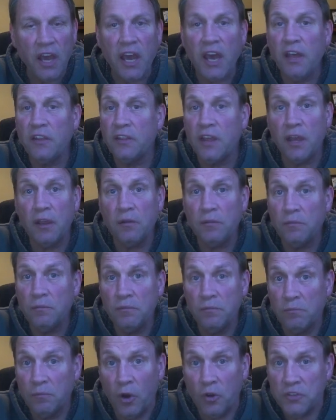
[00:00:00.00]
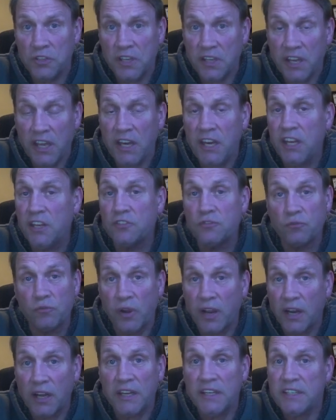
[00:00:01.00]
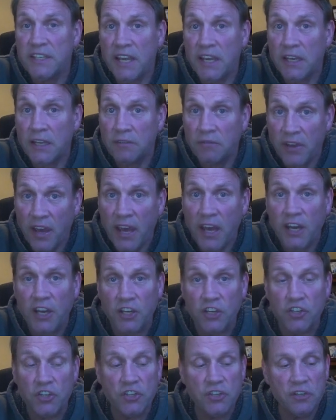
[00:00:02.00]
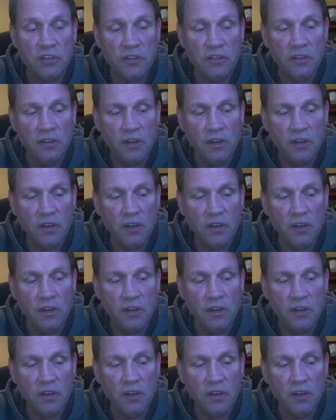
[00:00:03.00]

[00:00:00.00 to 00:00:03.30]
And most Canadians readily take advantage